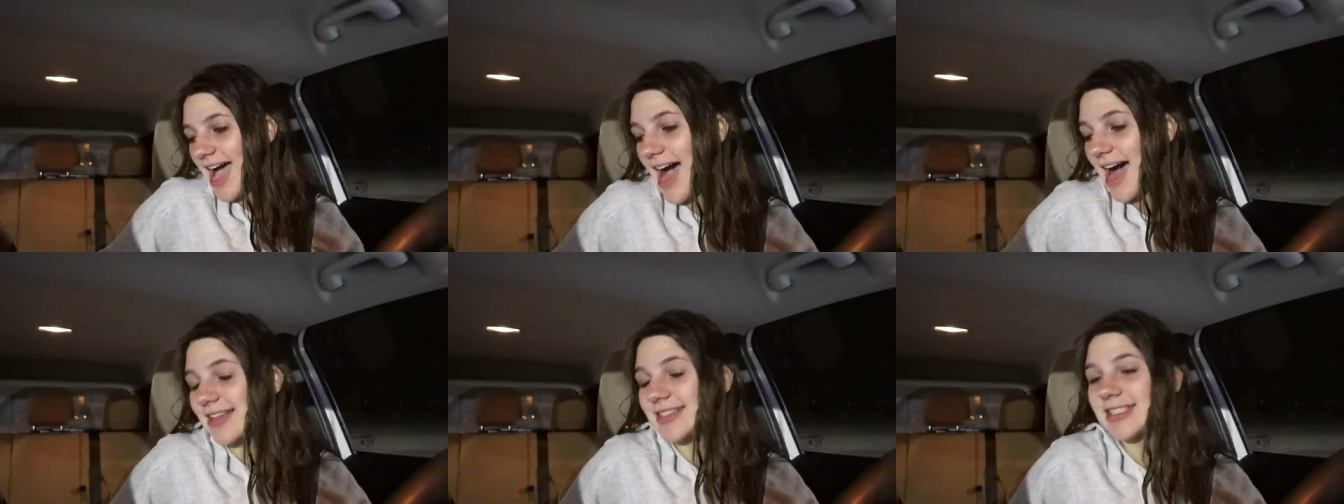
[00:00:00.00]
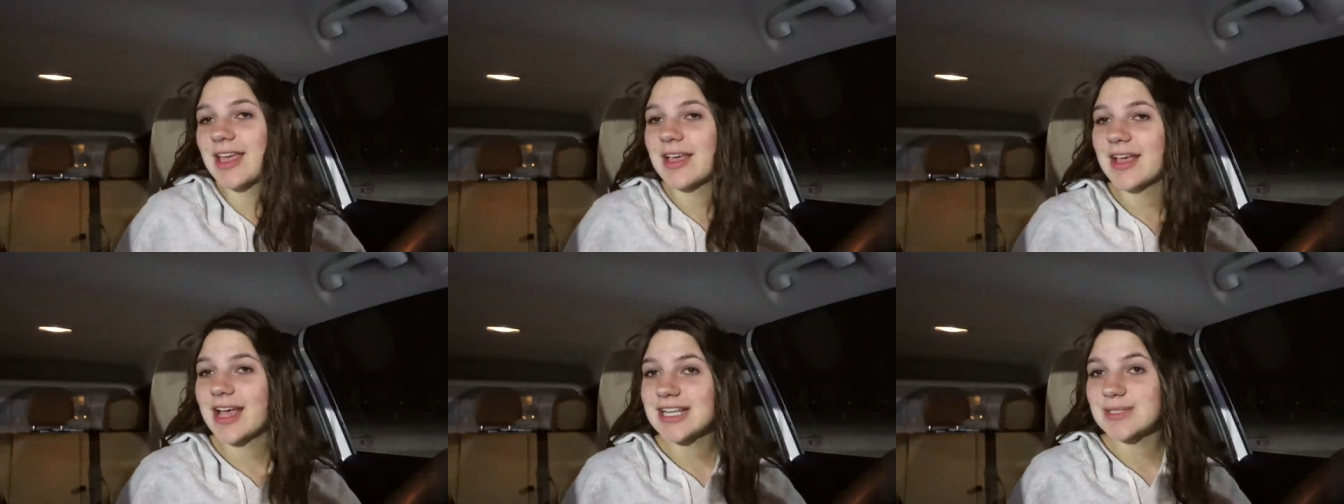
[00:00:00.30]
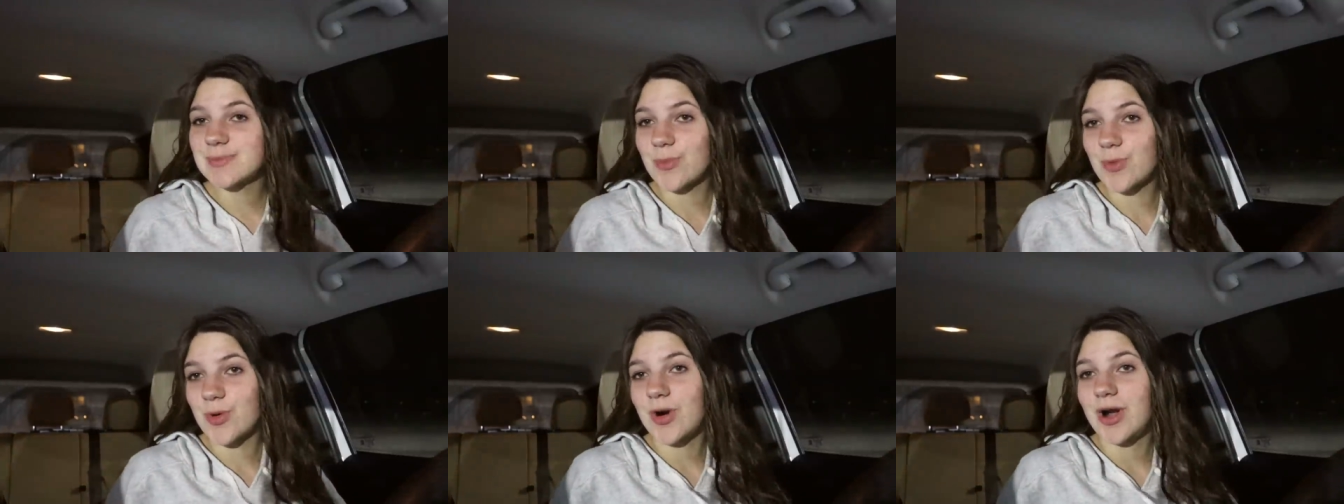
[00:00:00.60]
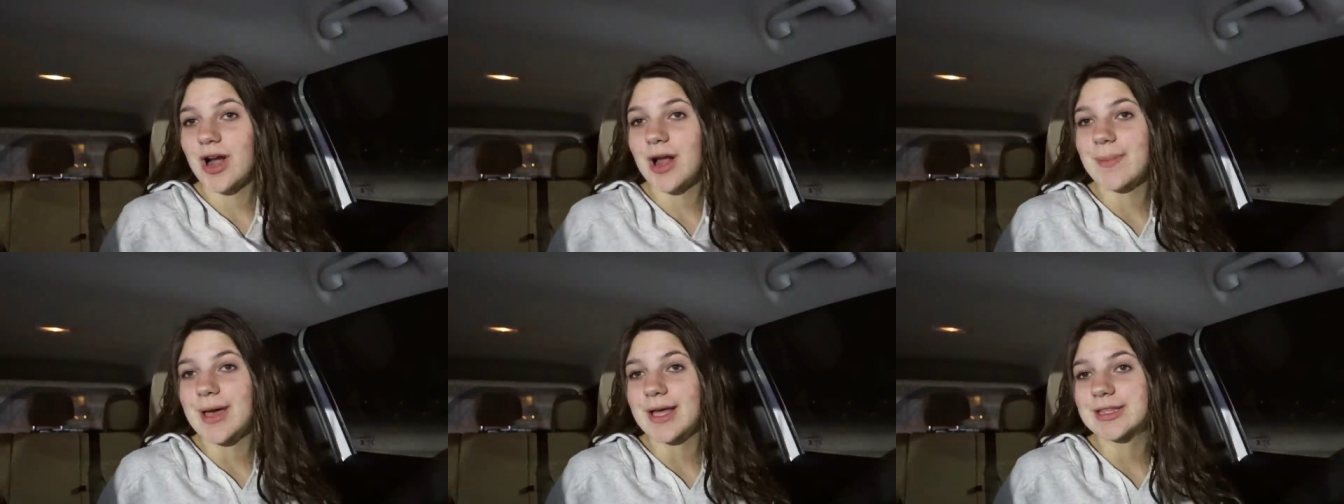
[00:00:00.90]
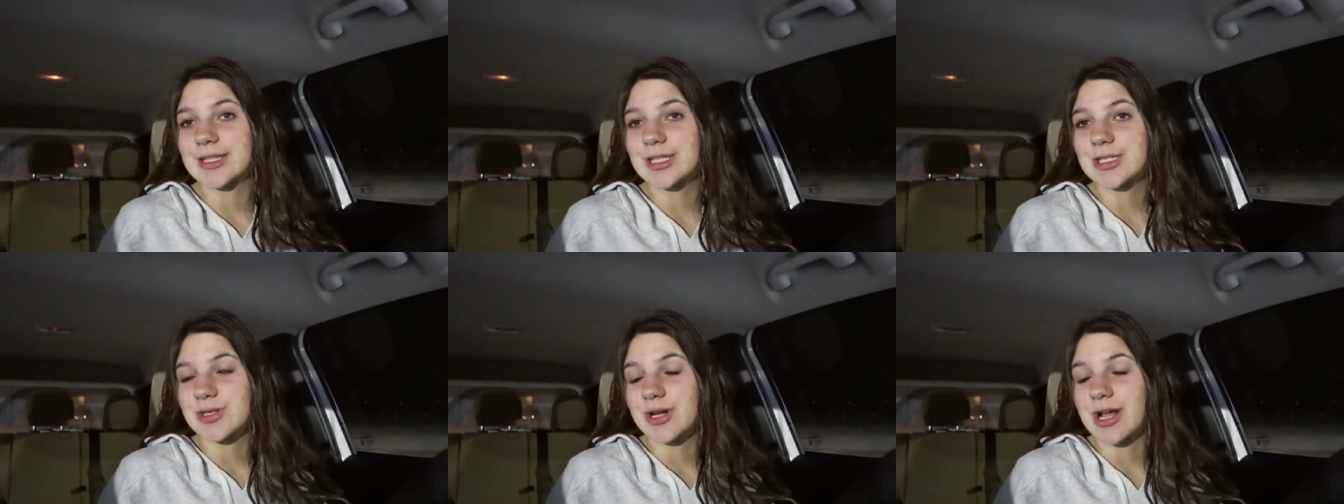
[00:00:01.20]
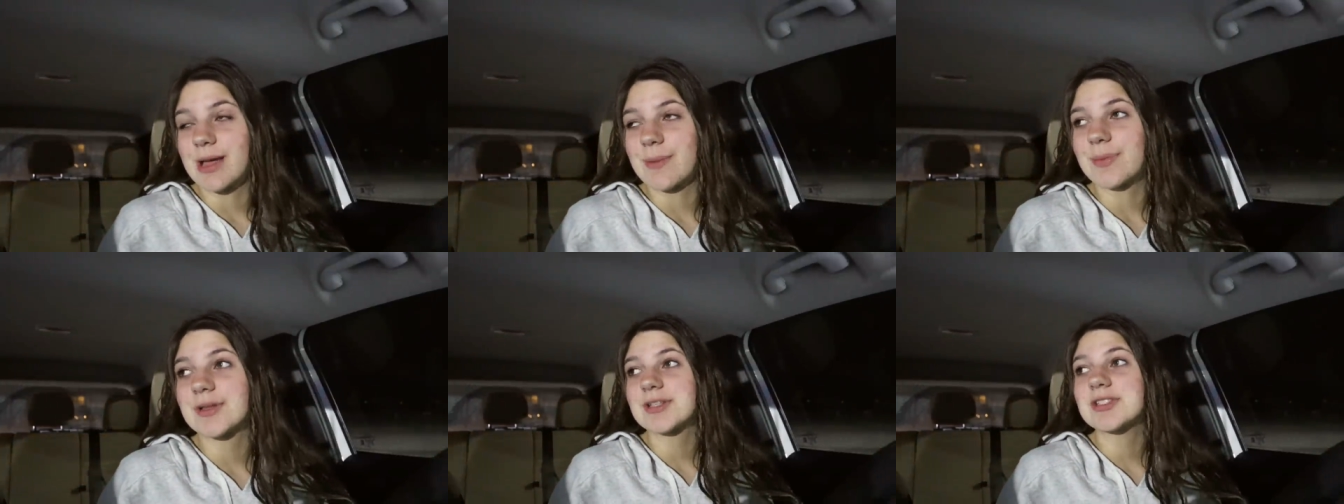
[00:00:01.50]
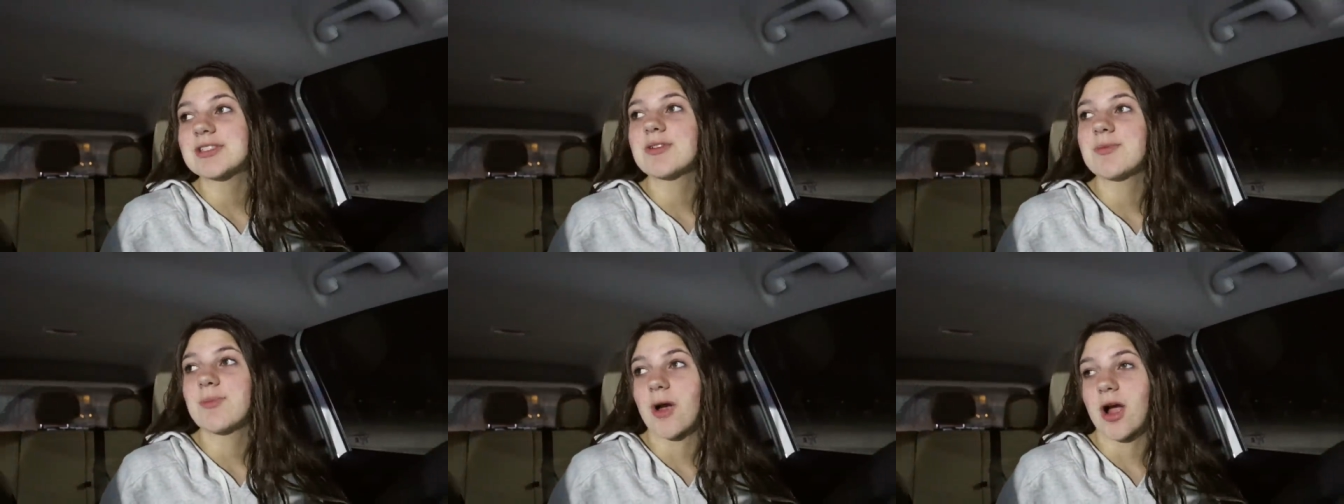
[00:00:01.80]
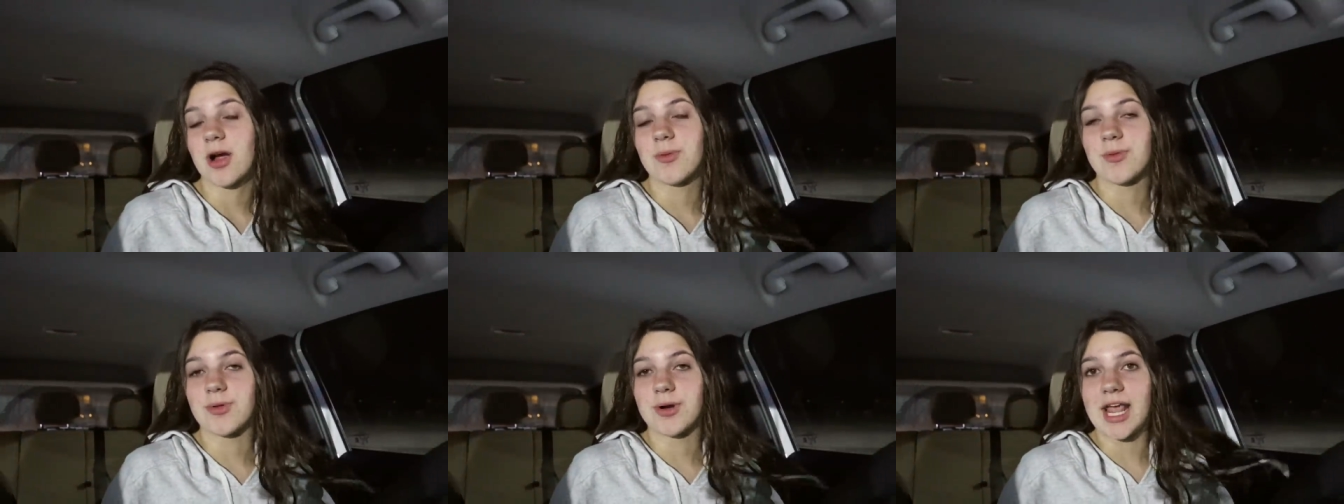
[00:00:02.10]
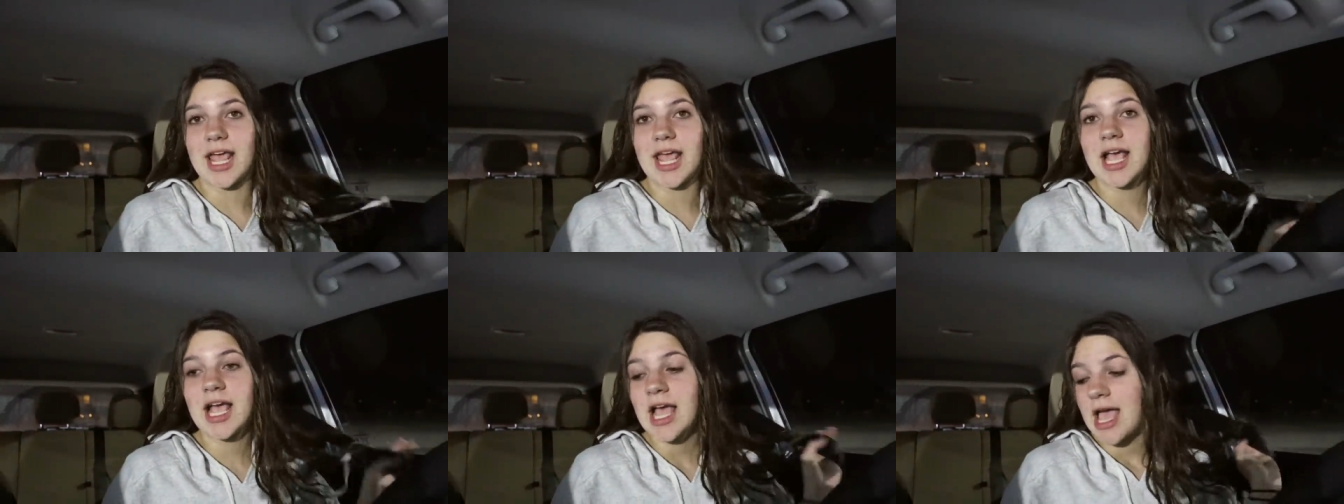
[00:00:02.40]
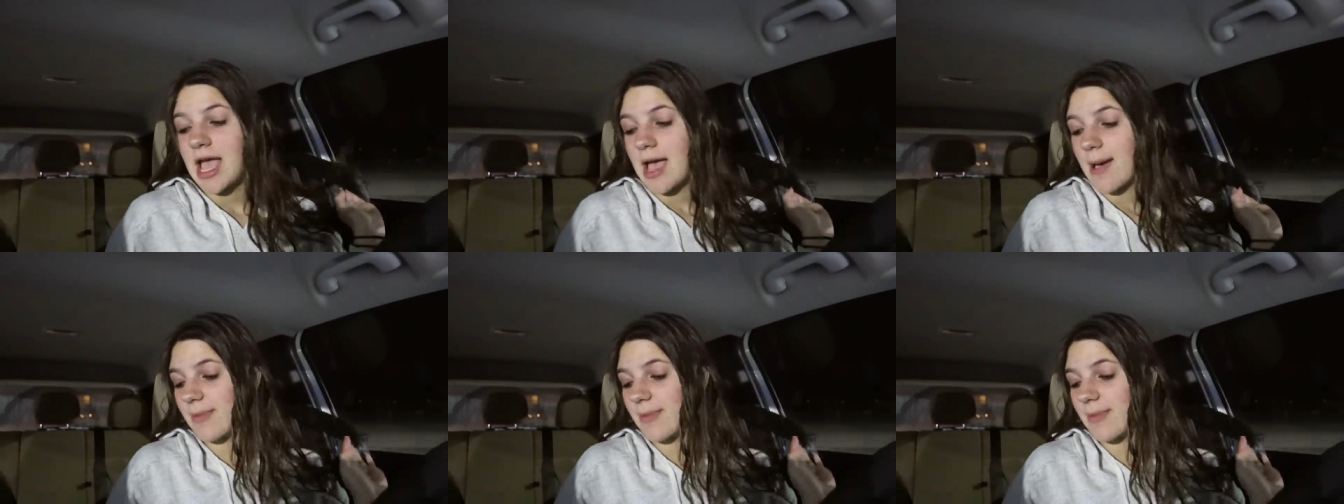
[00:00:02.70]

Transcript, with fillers: I'll tell you guys more about the trip tomorrow morning.